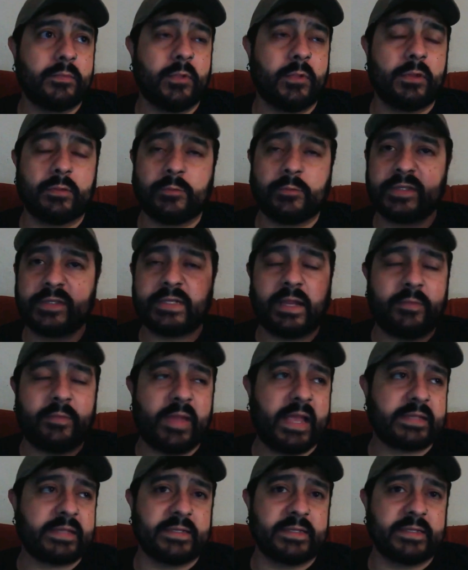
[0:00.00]
Well, the reason I'm
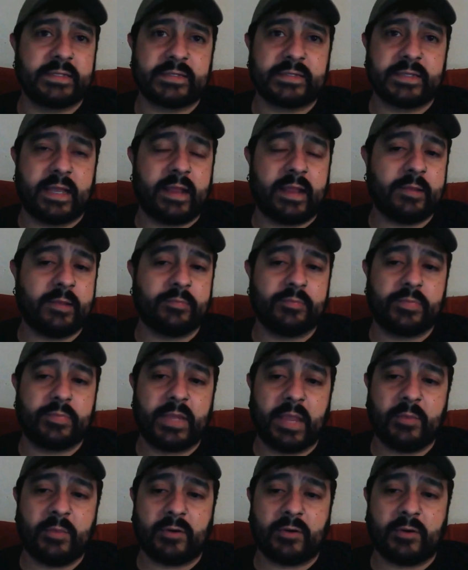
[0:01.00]
asking is because I
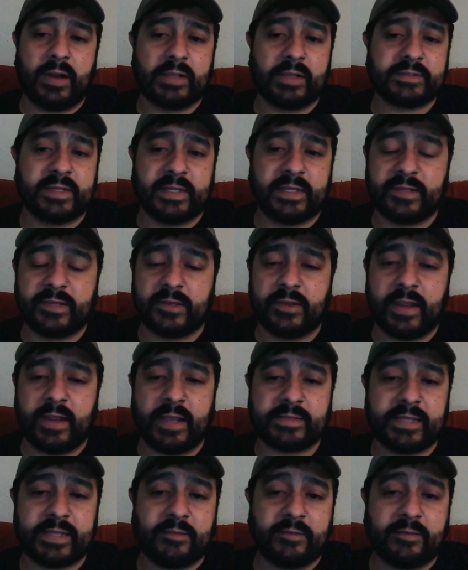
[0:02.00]
came across it. I saw you
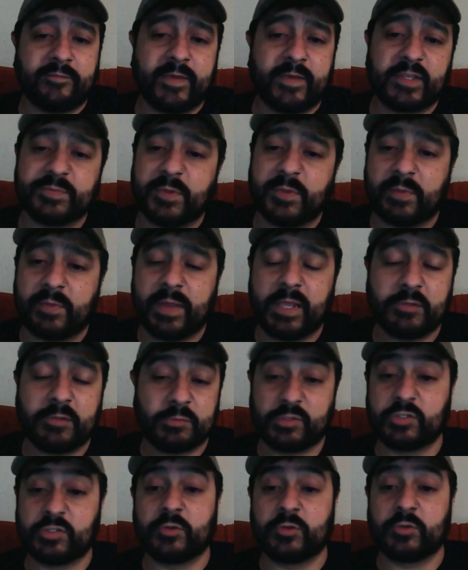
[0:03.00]
guys had the Facebook page,
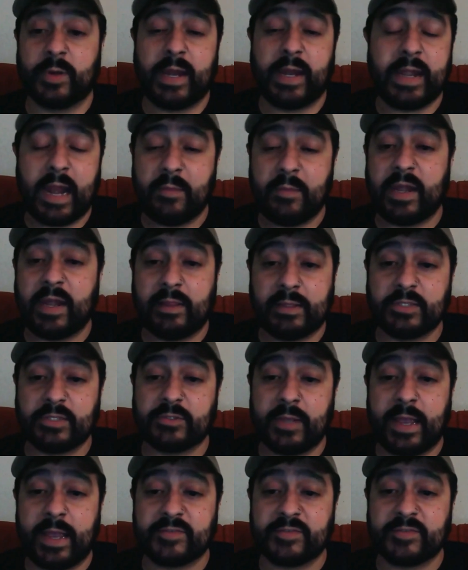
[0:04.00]
which is great. I mean, at
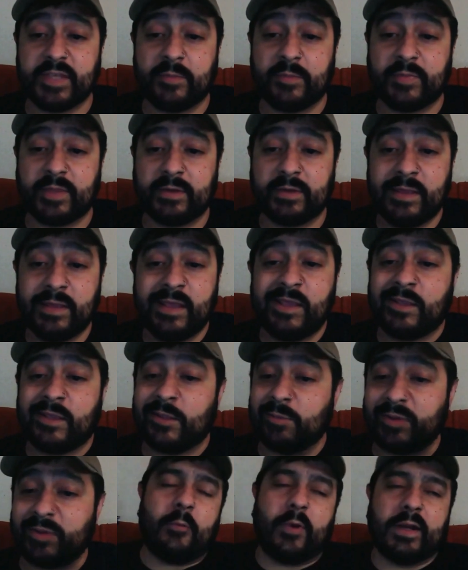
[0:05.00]
least you have something.
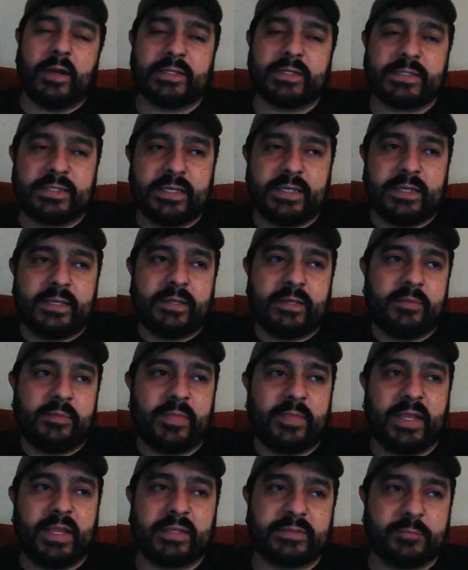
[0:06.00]
You would wanted to see
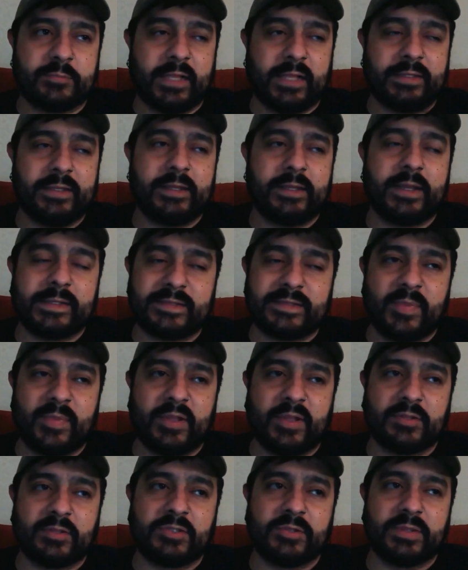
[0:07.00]
because of what I did is I
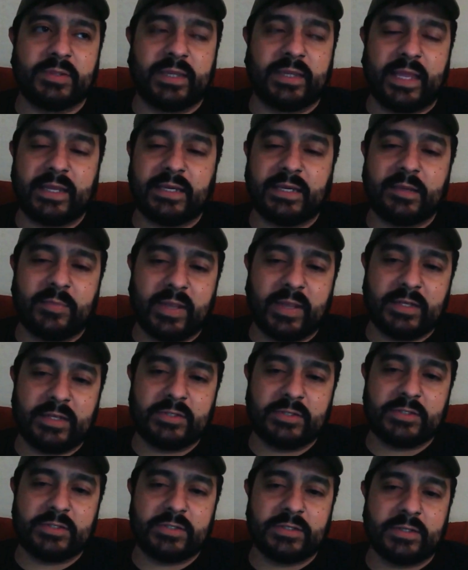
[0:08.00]
built you a landing
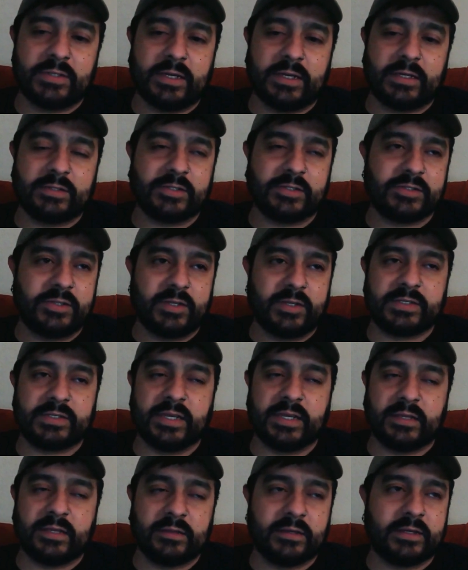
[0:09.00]
page just so you could
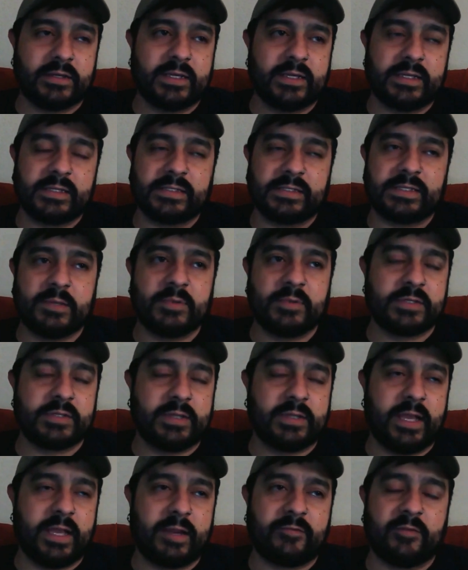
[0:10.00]
take a look at it and see what
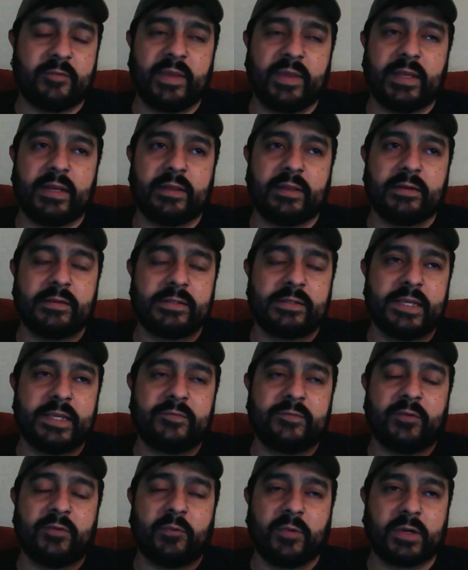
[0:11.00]
you like from it and see
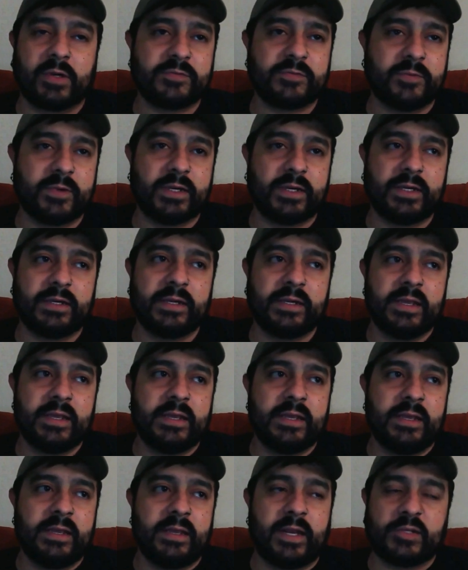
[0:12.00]
if it works for you. And
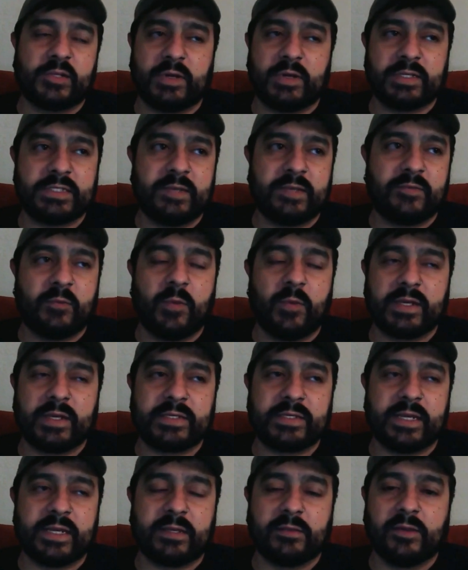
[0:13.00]
I just wanted to see if you want
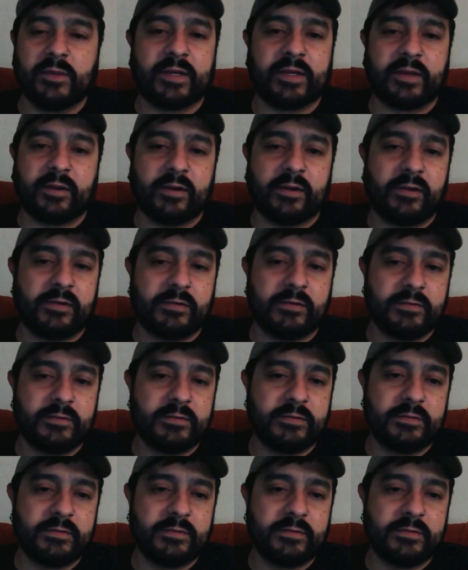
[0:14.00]
to take a look at it at all.